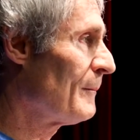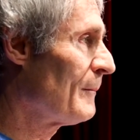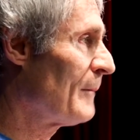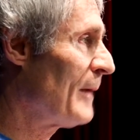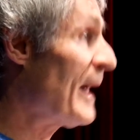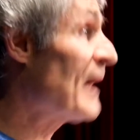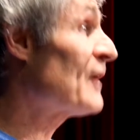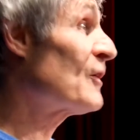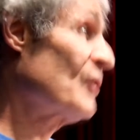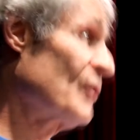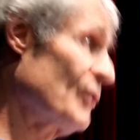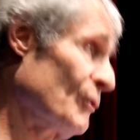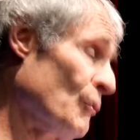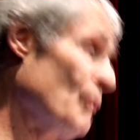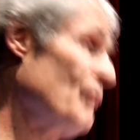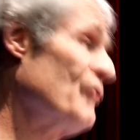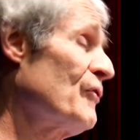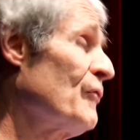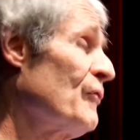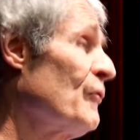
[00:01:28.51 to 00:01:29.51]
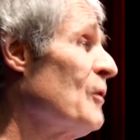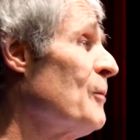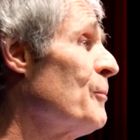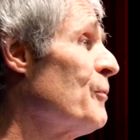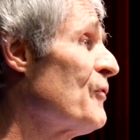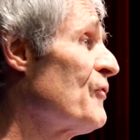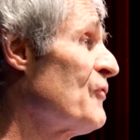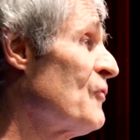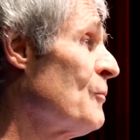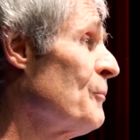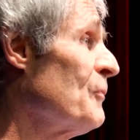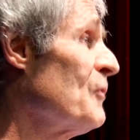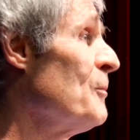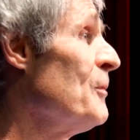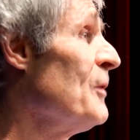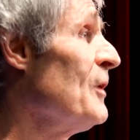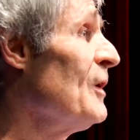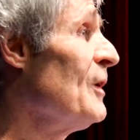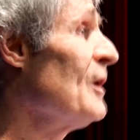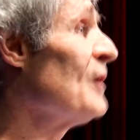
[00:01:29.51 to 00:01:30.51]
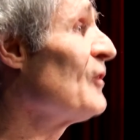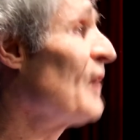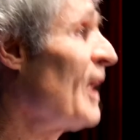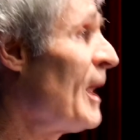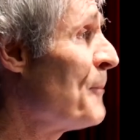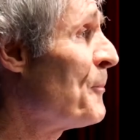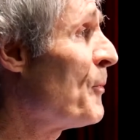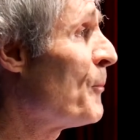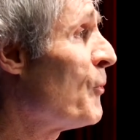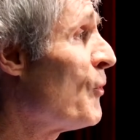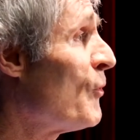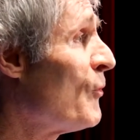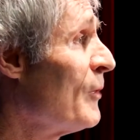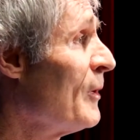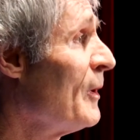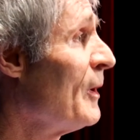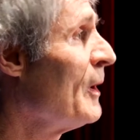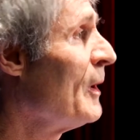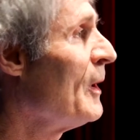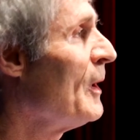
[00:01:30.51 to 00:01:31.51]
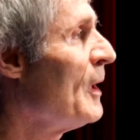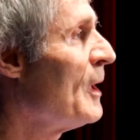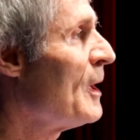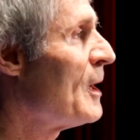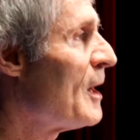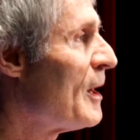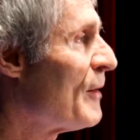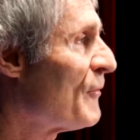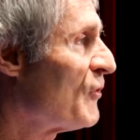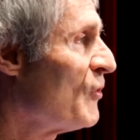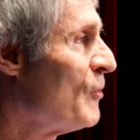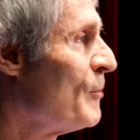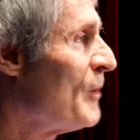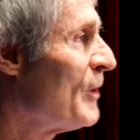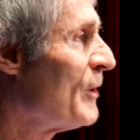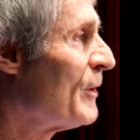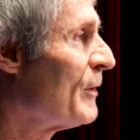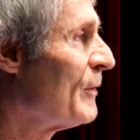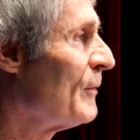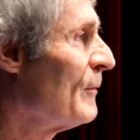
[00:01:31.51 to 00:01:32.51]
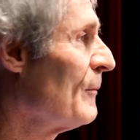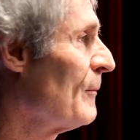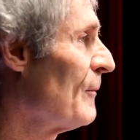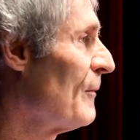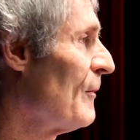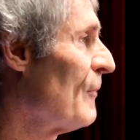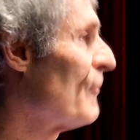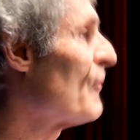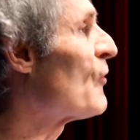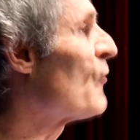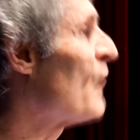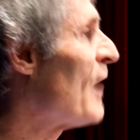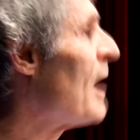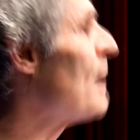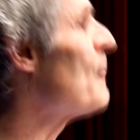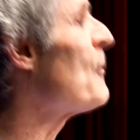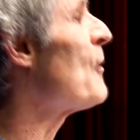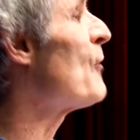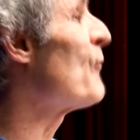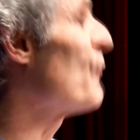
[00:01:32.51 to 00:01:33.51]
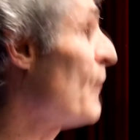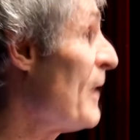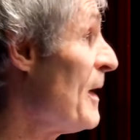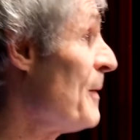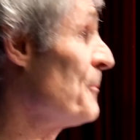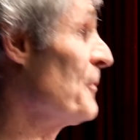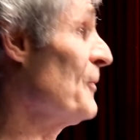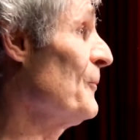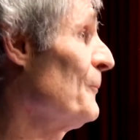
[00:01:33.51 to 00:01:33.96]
and conclusively presumed to be incapable of committing the crime of rape.